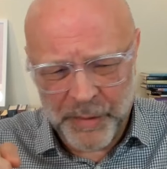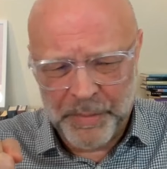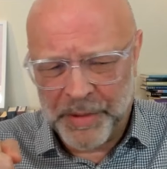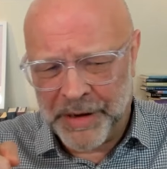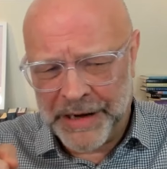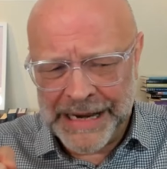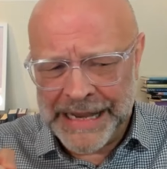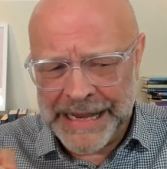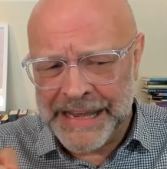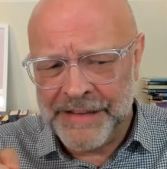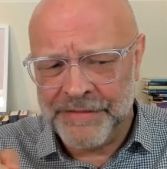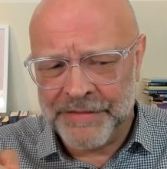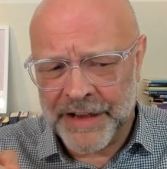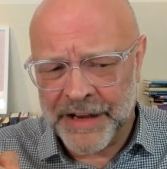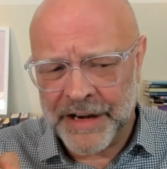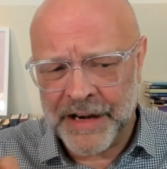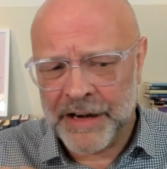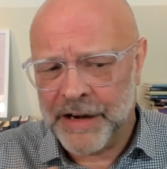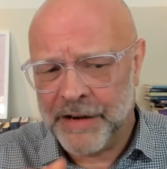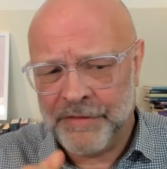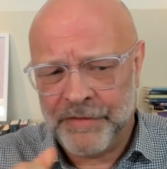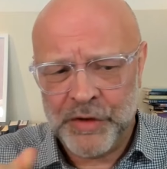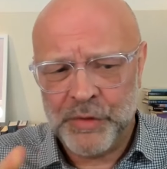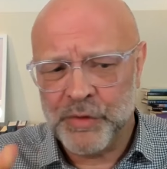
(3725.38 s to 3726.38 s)
to believe in,
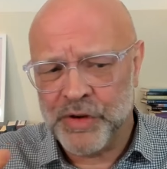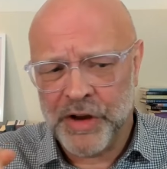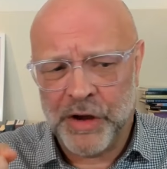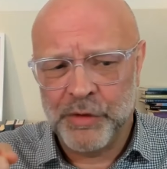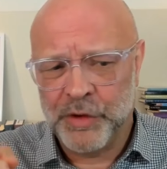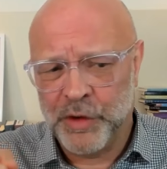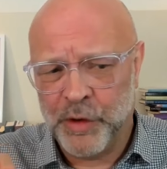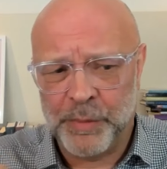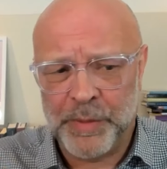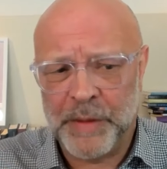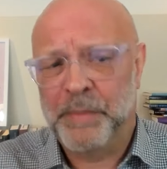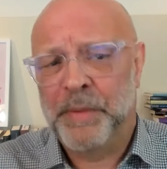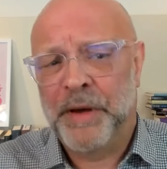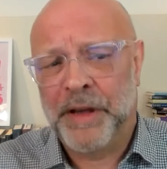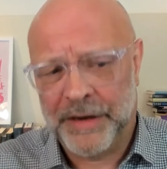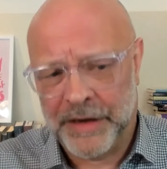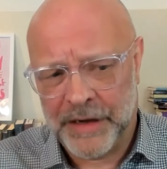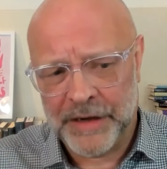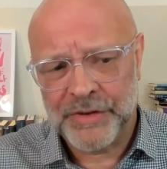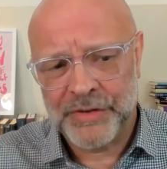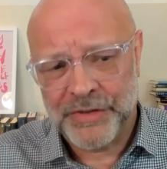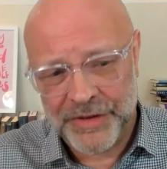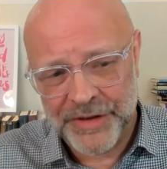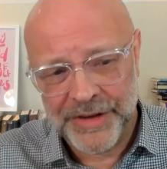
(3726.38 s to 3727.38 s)
and if you don't, you'll be
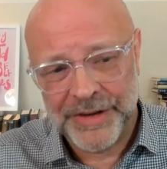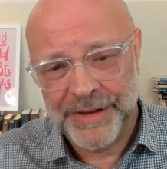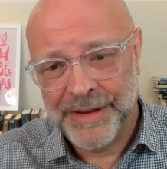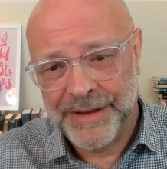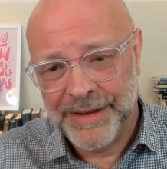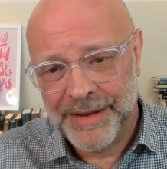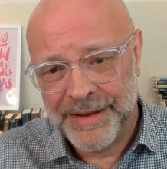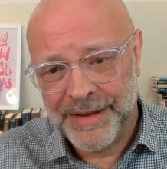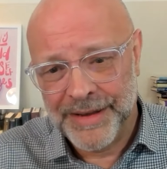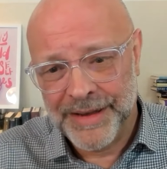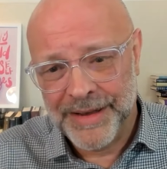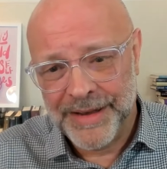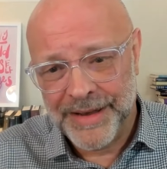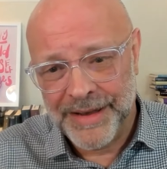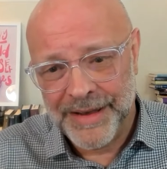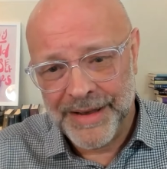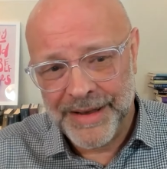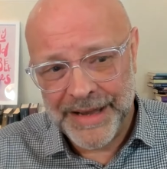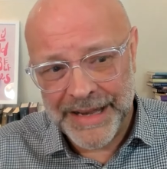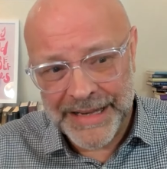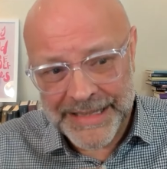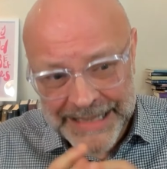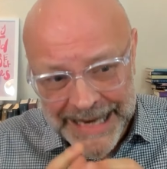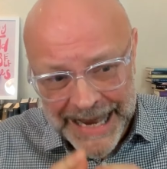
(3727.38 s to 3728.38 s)
punished.
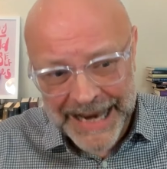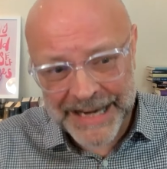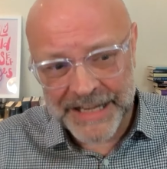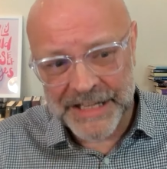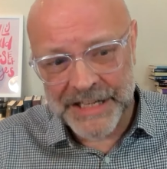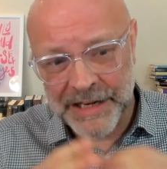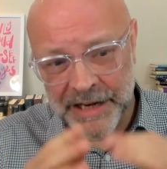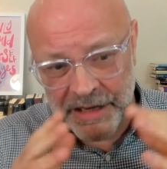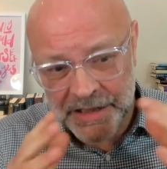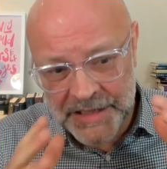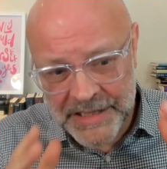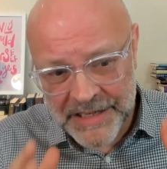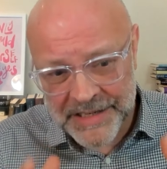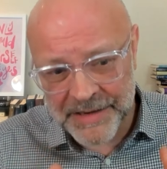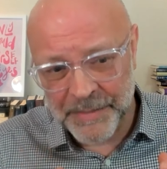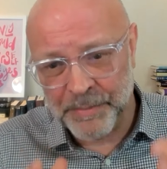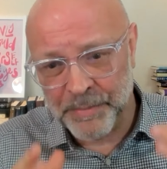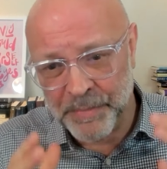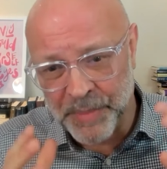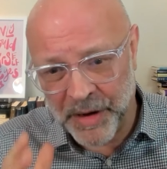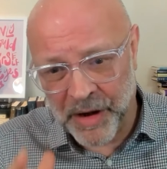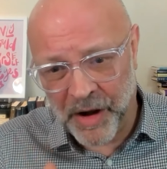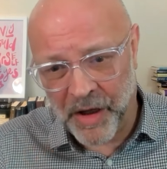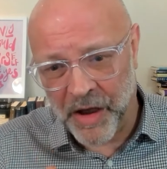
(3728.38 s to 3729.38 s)
It's actually a
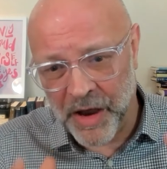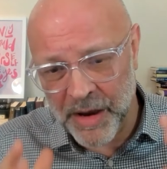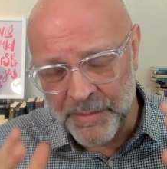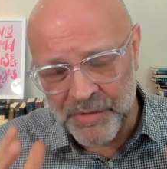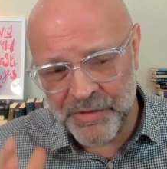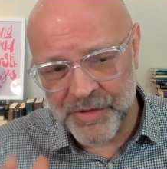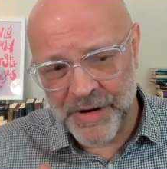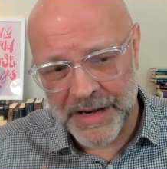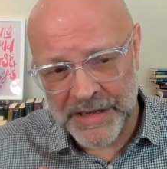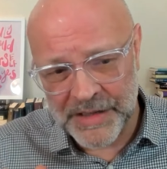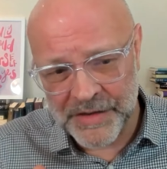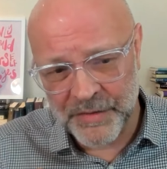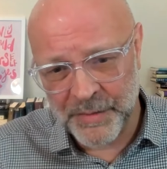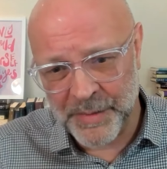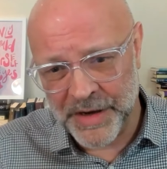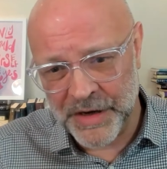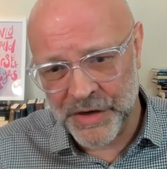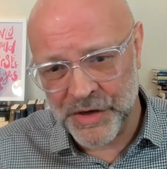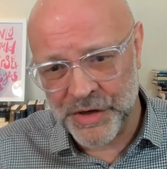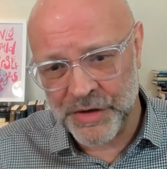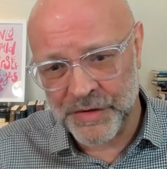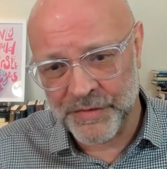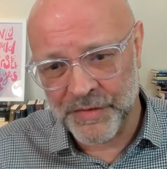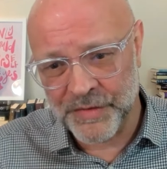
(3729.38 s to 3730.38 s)
sublime
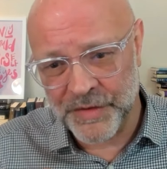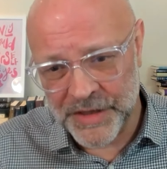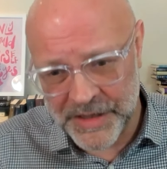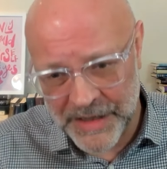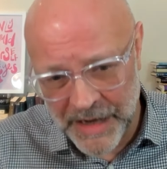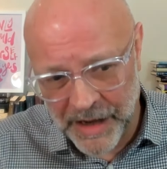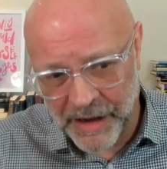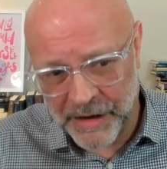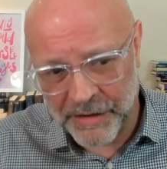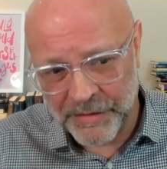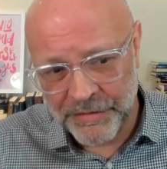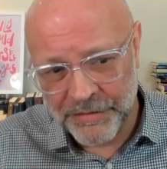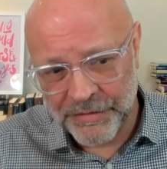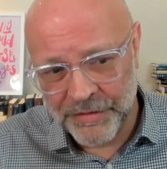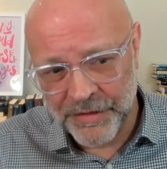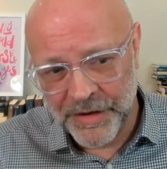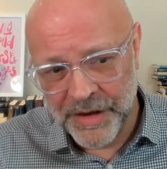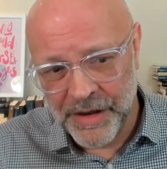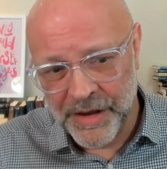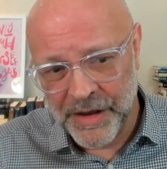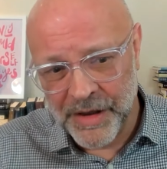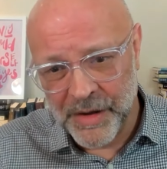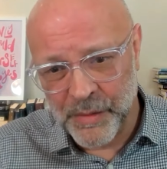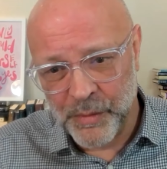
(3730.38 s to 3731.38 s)
transformation of the self,
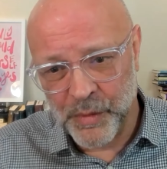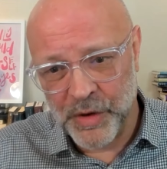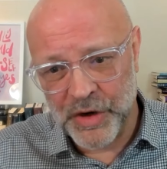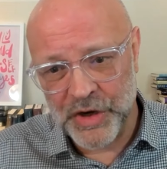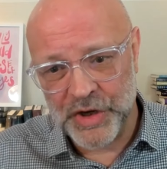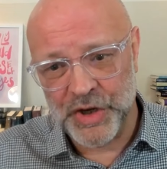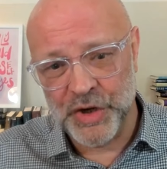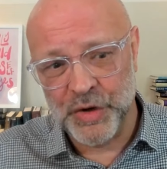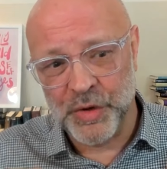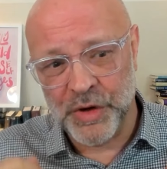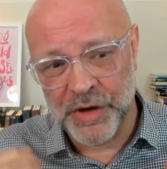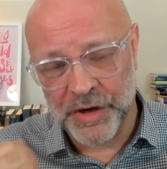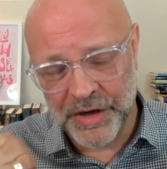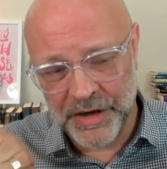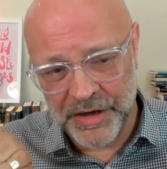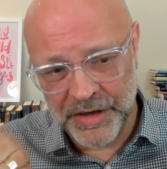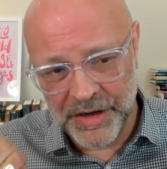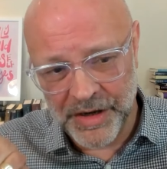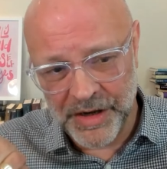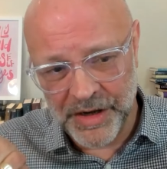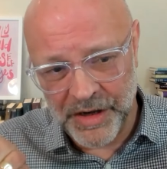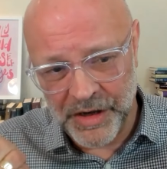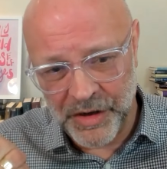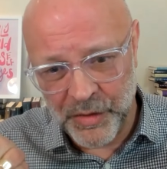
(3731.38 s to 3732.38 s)
which you can
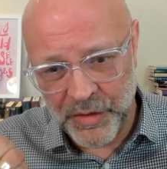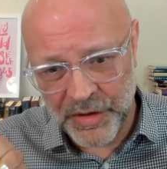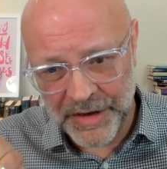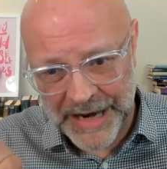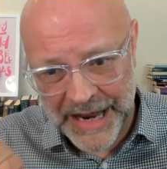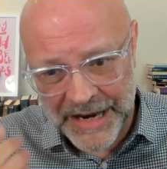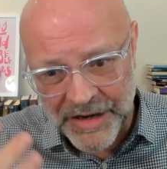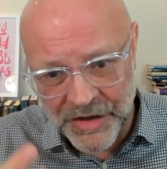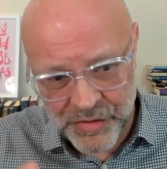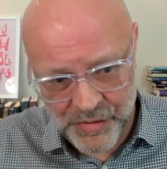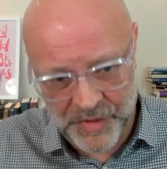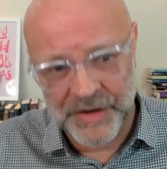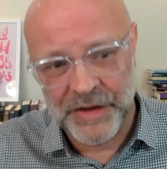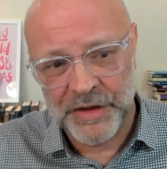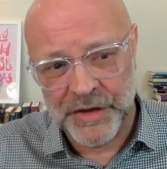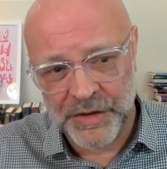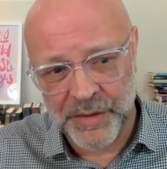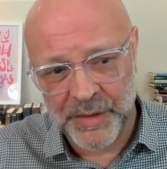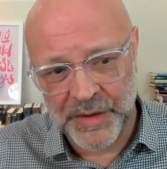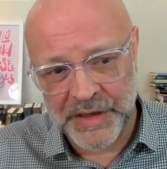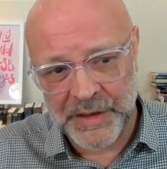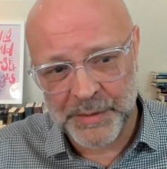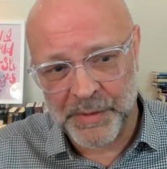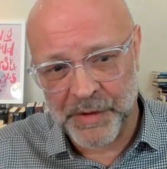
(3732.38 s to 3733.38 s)
you can enter
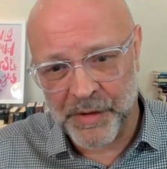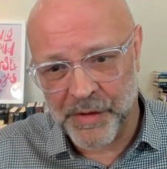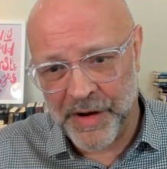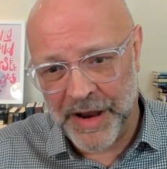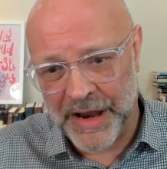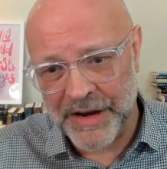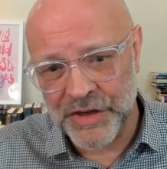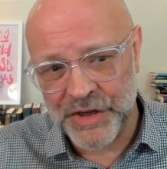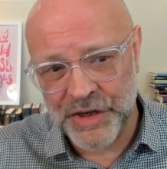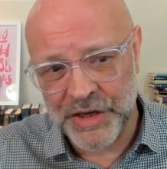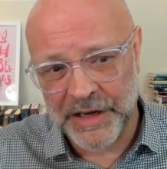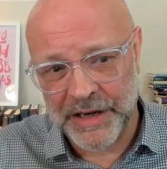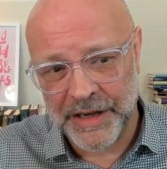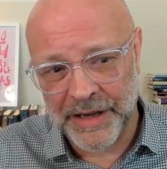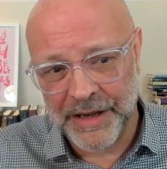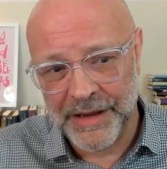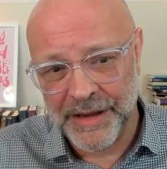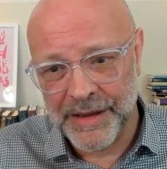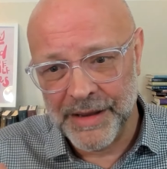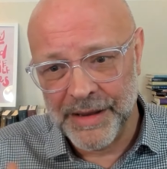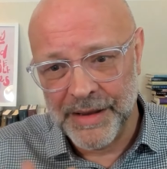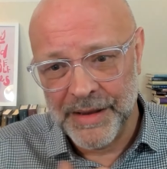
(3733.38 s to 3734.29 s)
into experientially,